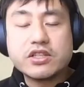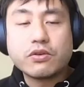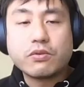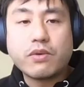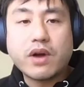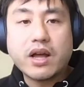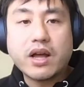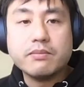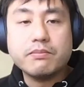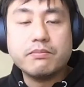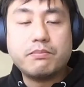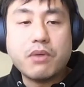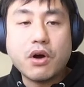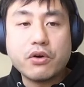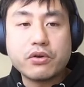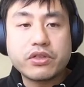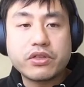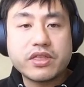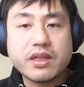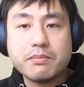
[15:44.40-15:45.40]
to run
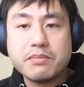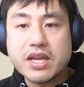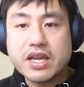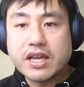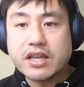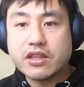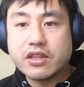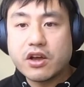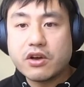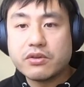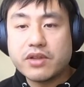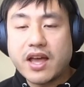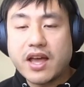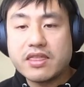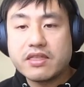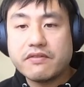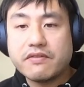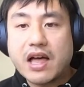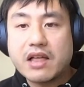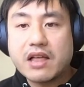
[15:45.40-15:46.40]
both the beacon node
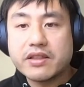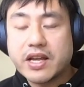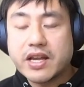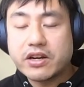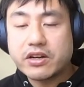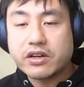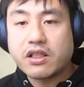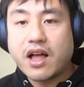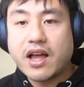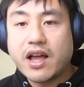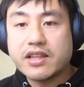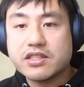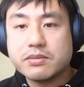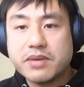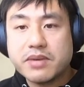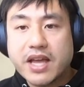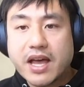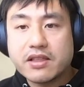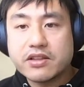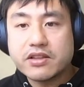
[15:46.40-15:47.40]
and the validator client to
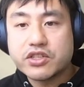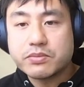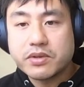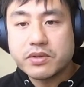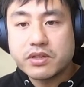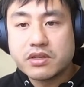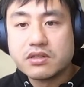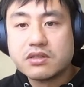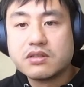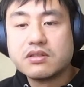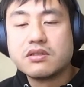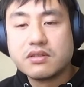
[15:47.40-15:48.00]
be eligible.